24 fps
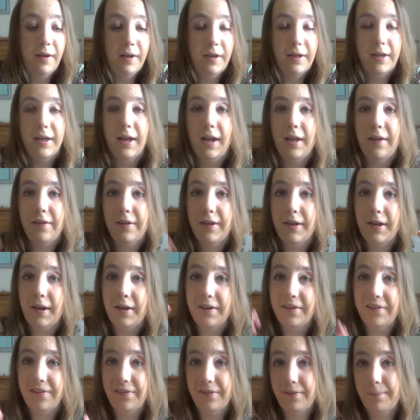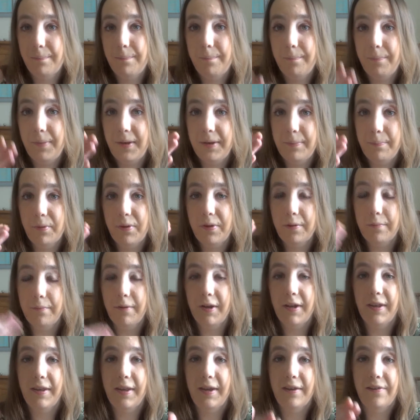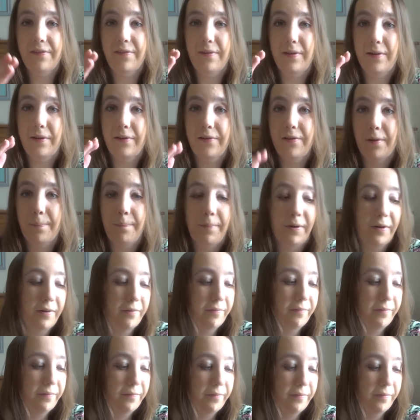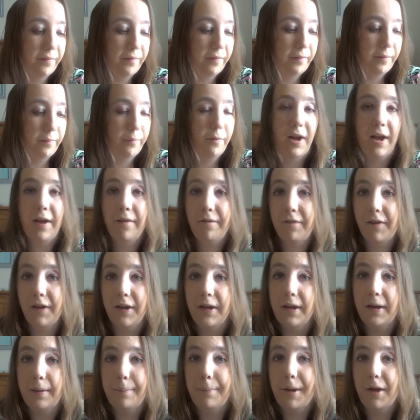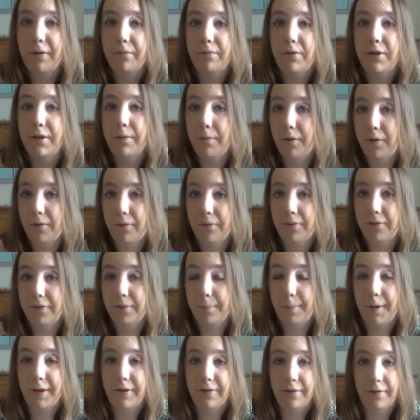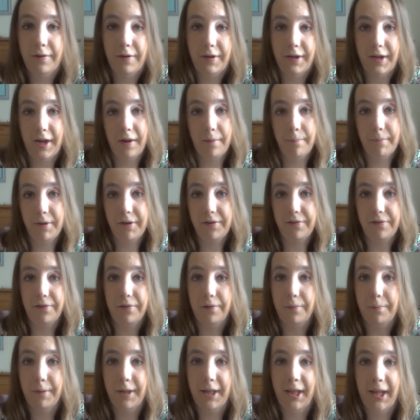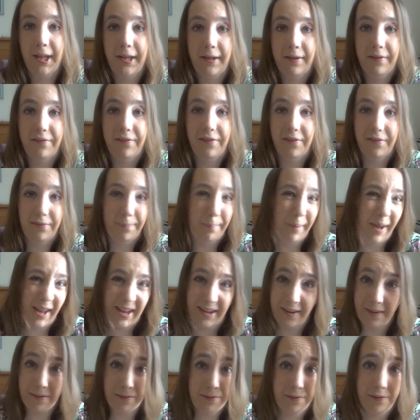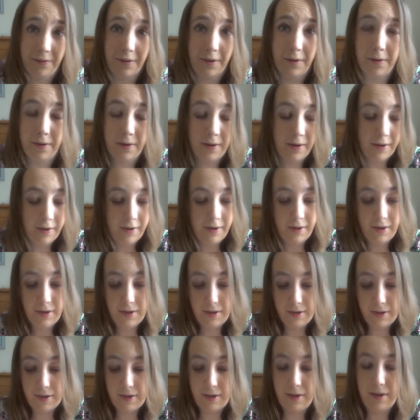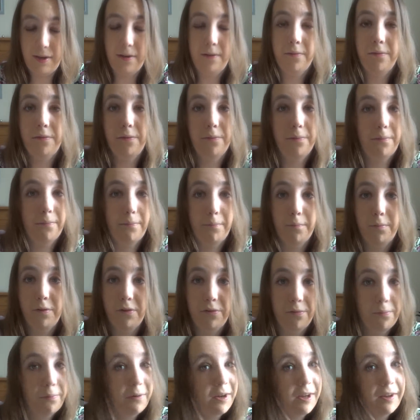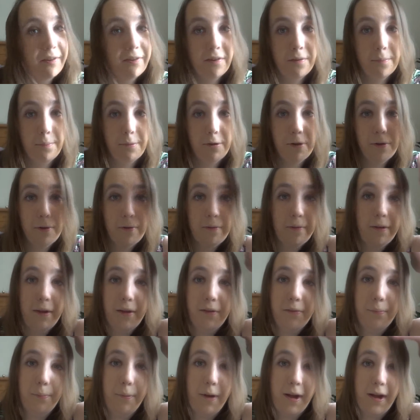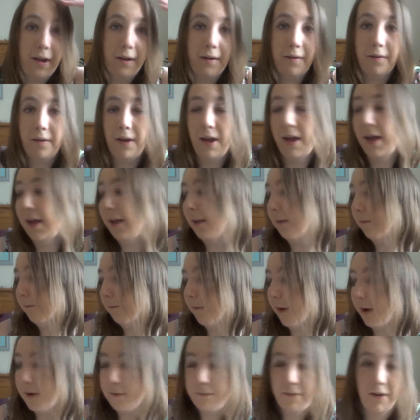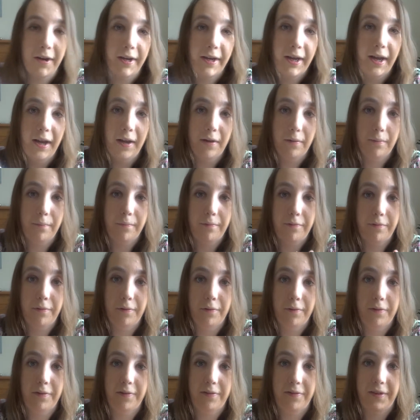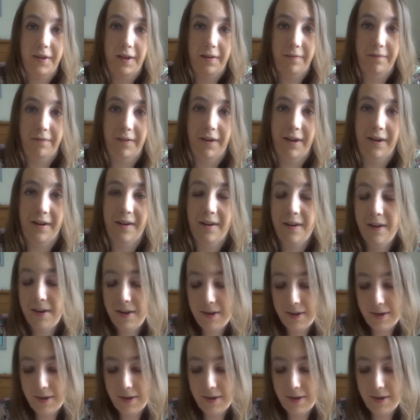get the nice people that work there to chop off whatever amount you want, depending on how much you're willing to spend. So it was reasonable as well, and very, very helpful the staff are.